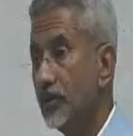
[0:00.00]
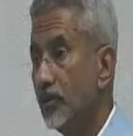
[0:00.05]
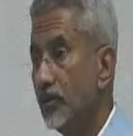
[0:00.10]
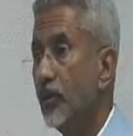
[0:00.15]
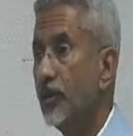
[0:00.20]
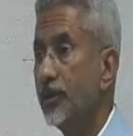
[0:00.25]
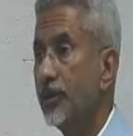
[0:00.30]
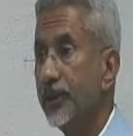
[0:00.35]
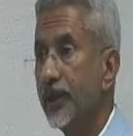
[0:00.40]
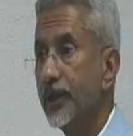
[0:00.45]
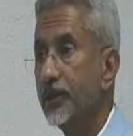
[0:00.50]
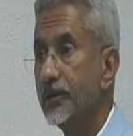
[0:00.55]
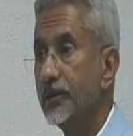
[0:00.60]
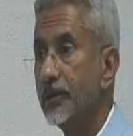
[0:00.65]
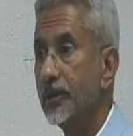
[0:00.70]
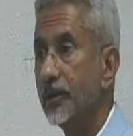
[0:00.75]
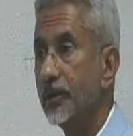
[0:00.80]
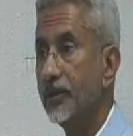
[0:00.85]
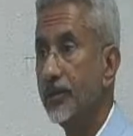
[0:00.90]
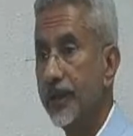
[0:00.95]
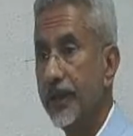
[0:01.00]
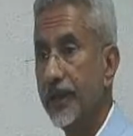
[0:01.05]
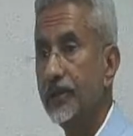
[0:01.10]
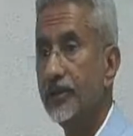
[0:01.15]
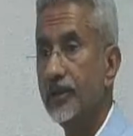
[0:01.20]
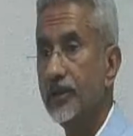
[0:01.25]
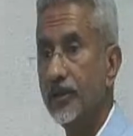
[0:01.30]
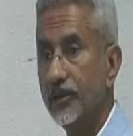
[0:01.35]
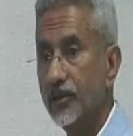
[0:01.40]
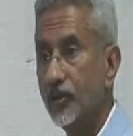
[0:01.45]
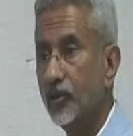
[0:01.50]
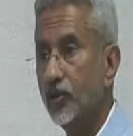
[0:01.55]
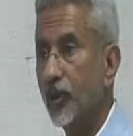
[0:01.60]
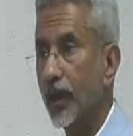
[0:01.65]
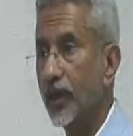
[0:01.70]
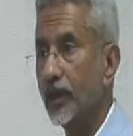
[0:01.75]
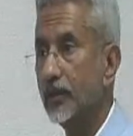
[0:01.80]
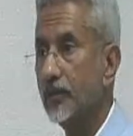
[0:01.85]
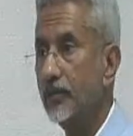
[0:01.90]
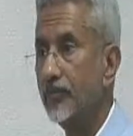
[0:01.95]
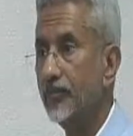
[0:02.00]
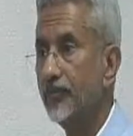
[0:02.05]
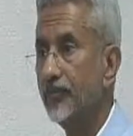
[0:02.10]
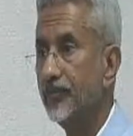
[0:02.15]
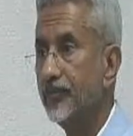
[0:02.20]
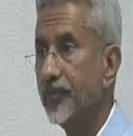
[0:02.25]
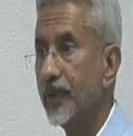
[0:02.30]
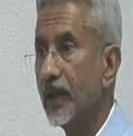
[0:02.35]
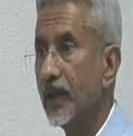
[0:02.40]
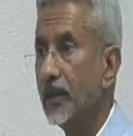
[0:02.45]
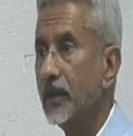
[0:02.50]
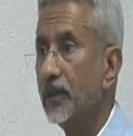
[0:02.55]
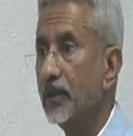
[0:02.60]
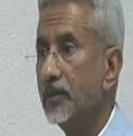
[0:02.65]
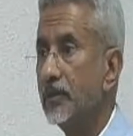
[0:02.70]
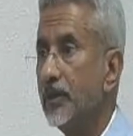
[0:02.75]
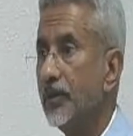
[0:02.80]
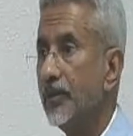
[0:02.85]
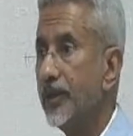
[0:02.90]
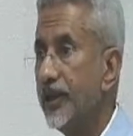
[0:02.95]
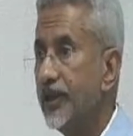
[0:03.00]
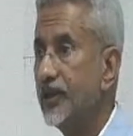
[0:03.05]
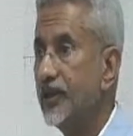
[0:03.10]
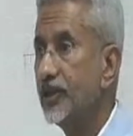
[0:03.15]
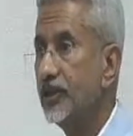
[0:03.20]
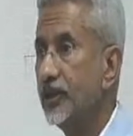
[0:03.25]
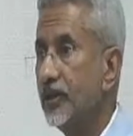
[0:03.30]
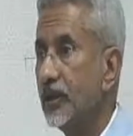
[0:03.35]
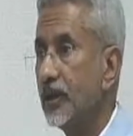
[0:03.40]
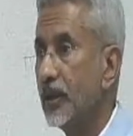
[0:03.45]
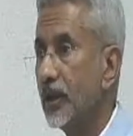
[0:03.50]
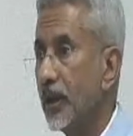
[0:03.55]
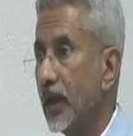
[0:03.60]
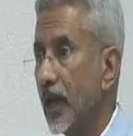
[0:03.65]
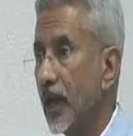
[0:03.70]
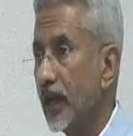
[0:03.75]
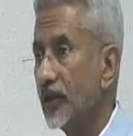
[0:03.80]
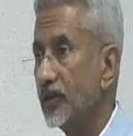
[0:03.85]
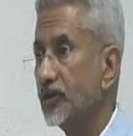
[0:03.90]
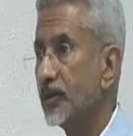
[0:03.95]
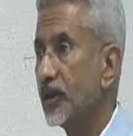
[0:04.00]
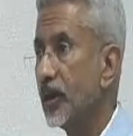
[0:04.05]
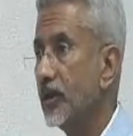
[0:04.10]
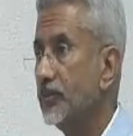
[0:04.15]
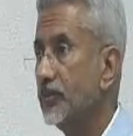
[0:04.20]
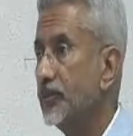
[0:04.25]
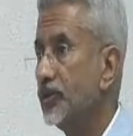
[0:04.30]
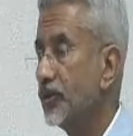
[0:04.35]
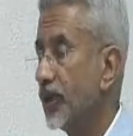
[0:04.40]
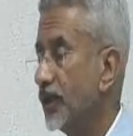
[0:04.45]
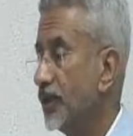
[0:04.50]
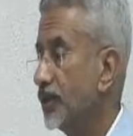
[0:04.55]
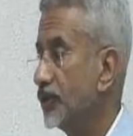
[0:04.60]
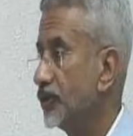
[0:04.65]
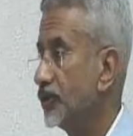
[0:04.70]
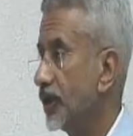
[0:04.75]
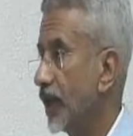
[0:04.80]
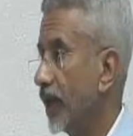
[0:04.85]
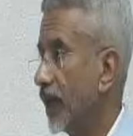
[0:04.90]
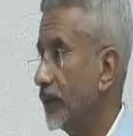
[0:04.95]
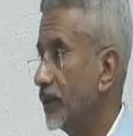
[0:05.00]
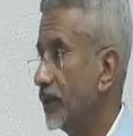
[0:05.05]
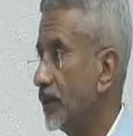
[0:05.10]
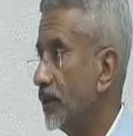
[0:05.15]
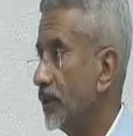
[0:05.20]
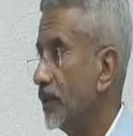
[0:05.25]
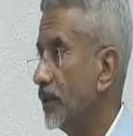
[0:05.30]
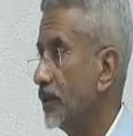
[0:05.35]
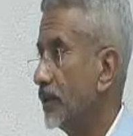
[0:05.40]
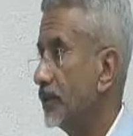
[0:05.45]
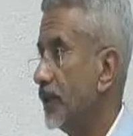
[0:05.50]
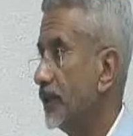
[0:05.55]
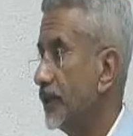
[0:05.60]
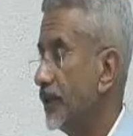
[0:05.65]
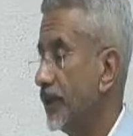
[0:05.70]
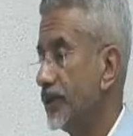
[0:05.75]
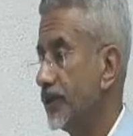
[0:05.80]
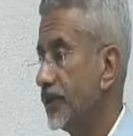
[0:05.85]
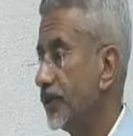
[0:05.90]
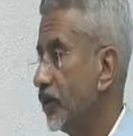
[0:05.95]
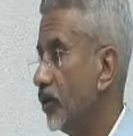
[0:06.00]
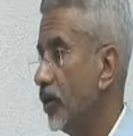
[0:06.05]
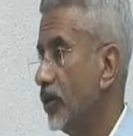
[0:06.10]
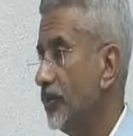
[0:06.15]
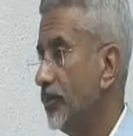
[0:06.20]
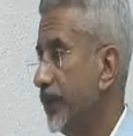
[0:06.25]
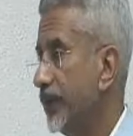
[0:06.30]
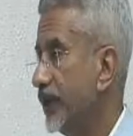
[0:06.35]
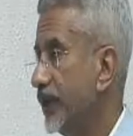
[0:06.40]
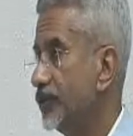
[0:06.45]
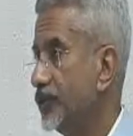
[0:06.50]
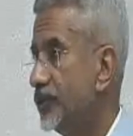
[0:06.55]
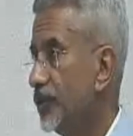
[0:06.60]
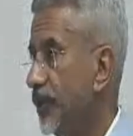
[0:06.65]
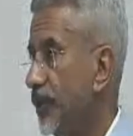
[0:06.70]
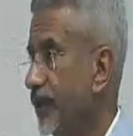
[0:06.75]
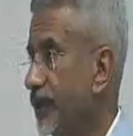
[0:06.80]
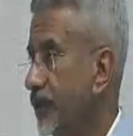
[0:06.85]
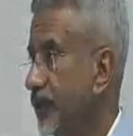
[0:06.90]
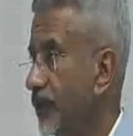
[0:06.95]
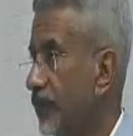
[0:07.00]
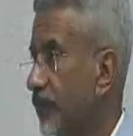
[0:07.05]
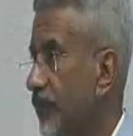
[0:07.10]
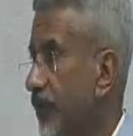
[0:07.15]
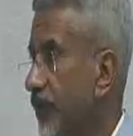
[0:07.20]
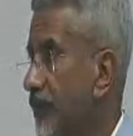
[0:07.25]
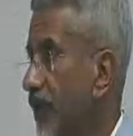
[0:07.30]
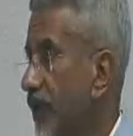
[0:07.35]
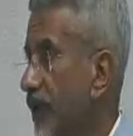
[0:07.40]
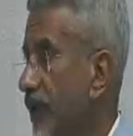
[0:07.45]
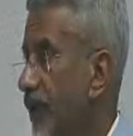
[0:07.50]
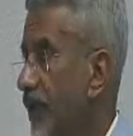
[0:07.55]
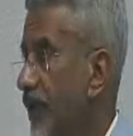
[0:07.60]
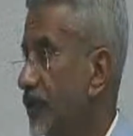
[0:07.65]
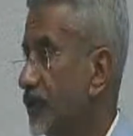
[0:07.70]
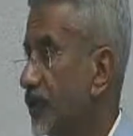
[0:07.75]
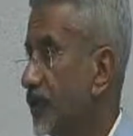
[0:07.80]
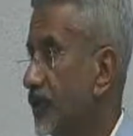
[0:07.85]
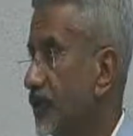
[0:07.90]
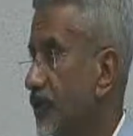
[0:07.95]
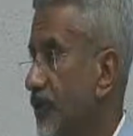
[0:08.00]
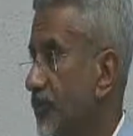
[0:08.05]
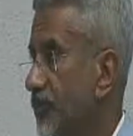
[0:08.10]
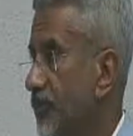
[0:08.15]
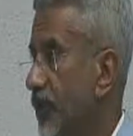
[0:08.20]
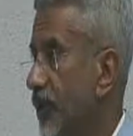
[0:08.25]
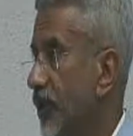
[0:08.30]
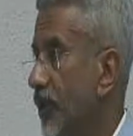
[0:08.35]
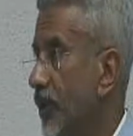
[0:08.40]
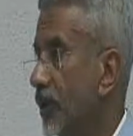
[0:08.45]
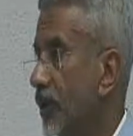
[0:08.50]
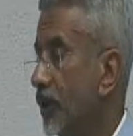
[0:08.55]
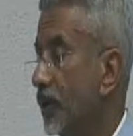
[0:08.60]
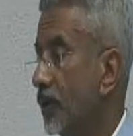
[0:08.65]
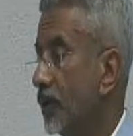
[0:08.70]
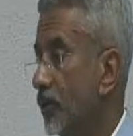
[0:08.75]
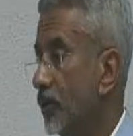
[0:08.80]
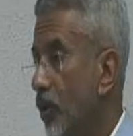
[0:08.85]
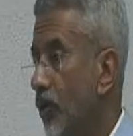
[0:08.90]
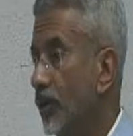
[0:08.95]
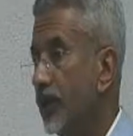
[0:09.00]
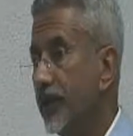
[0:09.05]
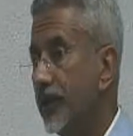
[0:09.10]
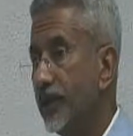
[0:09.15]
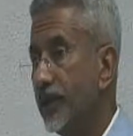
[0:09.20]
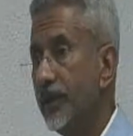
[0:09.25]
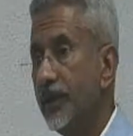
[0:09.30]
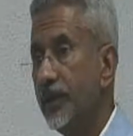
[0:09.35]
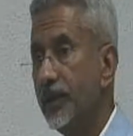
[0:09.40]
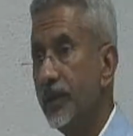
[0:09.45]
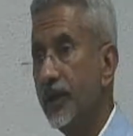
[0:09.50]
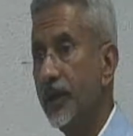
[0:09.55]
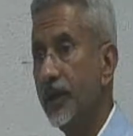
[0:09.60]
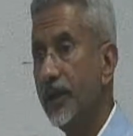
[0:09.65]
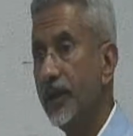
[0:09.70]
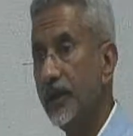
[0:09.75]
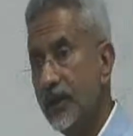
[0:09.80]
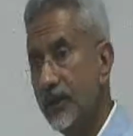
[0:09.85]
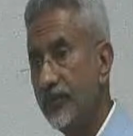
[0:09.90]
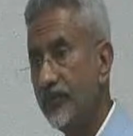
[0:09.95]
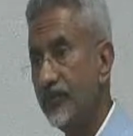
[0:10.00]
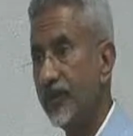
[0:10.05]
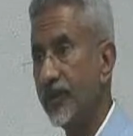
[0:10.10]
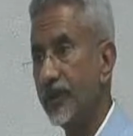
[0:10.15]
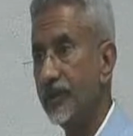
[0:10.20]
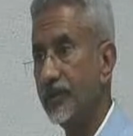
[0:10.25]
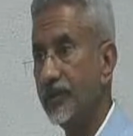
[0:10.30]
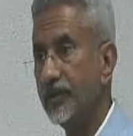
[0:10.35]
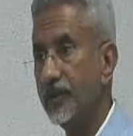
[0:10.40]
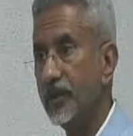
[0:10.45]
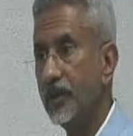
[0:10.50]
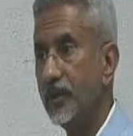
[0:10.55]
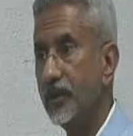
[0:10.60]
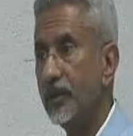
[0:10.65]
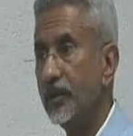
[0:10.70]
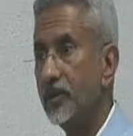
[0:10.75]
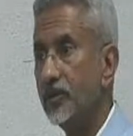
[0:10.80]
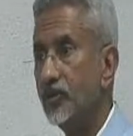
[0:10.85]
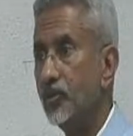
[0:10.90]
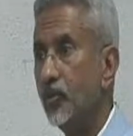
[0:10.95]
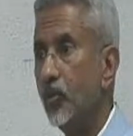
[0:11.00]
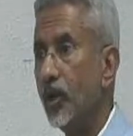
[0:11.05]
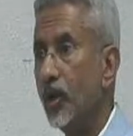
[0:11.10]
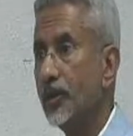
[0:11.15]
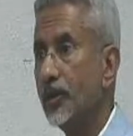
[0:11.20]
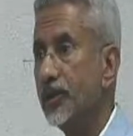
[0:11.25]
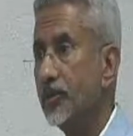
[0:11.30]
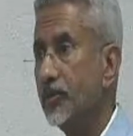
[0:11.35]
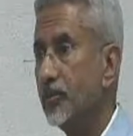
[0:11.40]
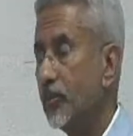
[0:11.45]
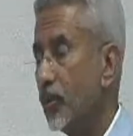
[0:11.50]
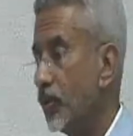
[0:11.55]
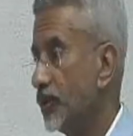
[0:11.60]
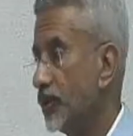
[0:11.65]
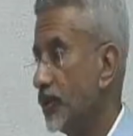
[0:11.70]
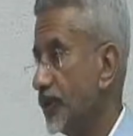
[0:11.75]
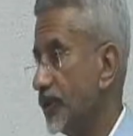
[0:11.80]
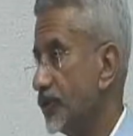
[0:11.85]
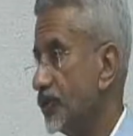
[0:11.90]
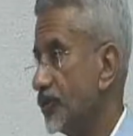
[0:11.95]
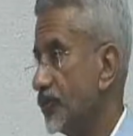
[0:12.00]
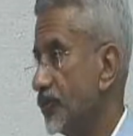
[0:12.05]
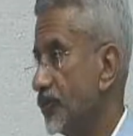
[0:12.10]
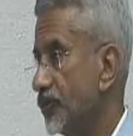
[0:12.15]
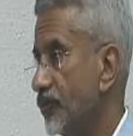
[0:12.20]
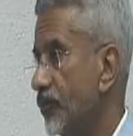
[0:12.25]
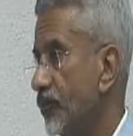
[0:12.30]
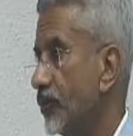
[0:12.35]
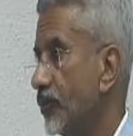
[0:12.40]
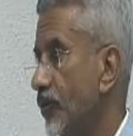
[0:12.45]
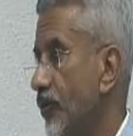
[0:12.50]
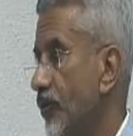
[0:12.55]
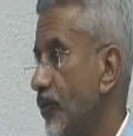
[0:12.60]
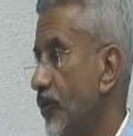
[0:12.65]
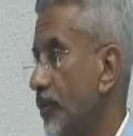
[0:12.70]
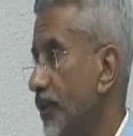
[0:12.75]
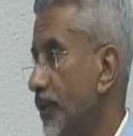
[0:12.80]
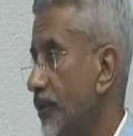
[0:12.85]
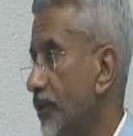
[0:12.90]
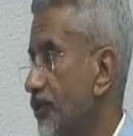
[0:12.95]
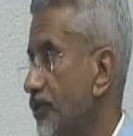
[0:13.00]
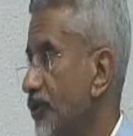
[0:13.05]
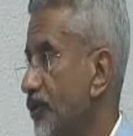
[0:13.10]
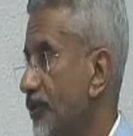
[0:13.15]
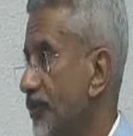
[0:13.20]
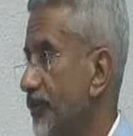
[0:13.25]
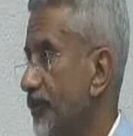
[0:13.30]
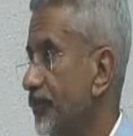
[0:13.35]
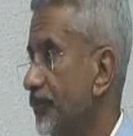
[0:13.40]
not yet created a new one. The region has come to understand that it cannot be insulated from the relationship, nor indeed indifferent to what it portends for global goods.